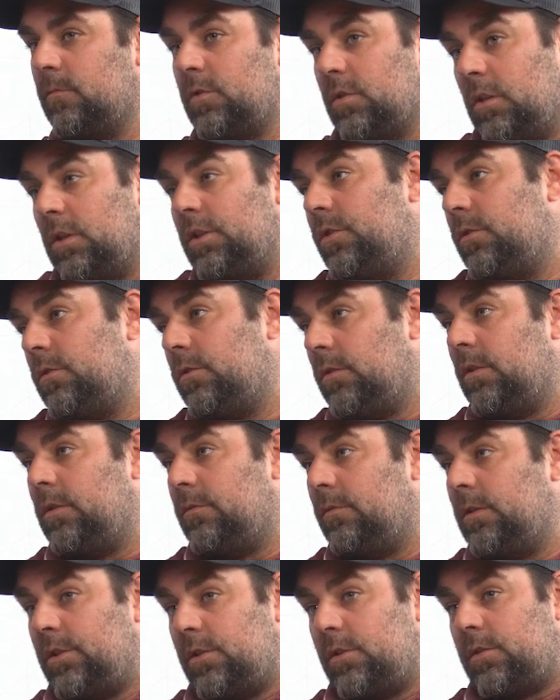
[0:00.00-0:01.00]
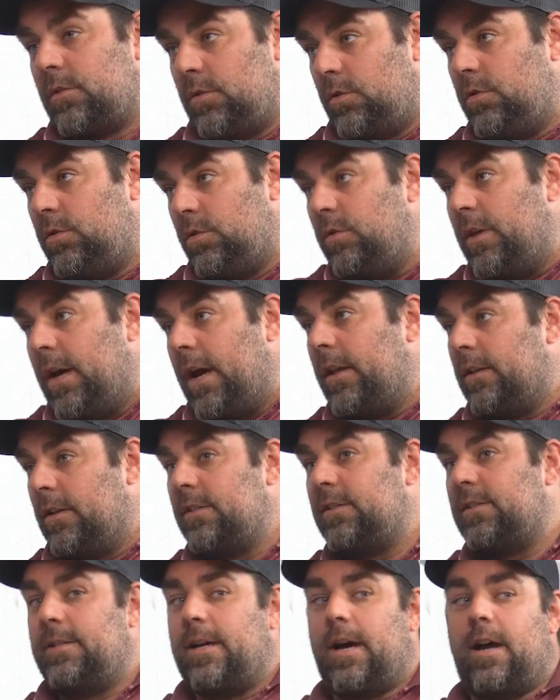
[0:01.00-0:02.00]
So let's do that.
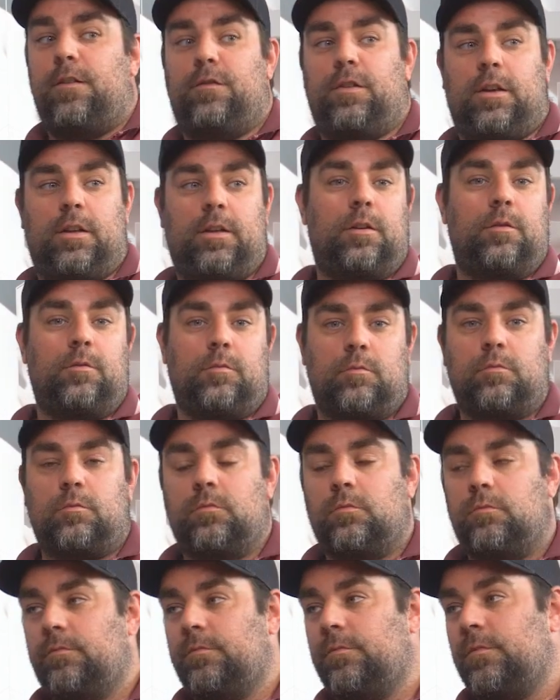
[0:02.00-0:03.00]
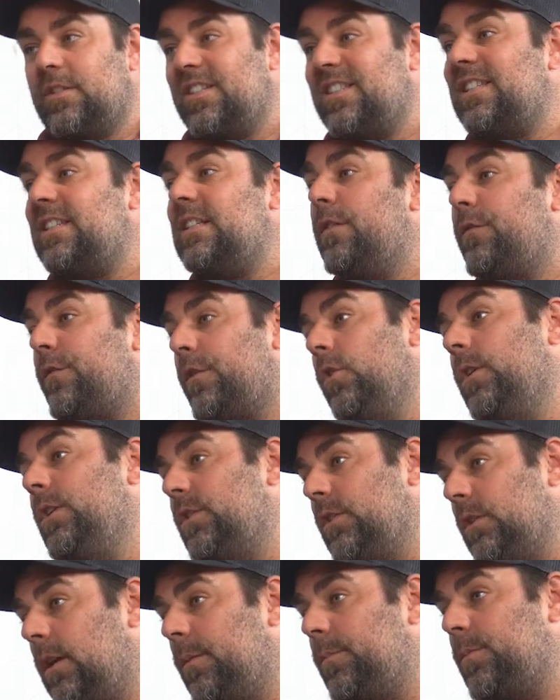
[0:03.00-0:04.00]
Let's dive in and see if there
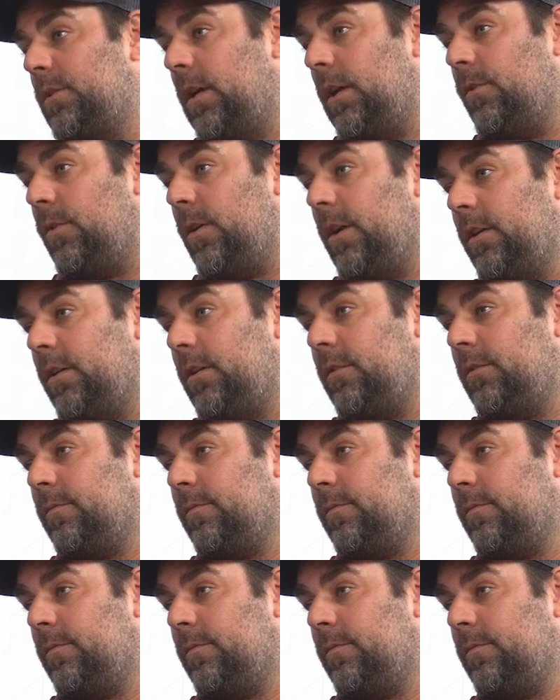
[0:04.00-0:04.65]
is an upside, right?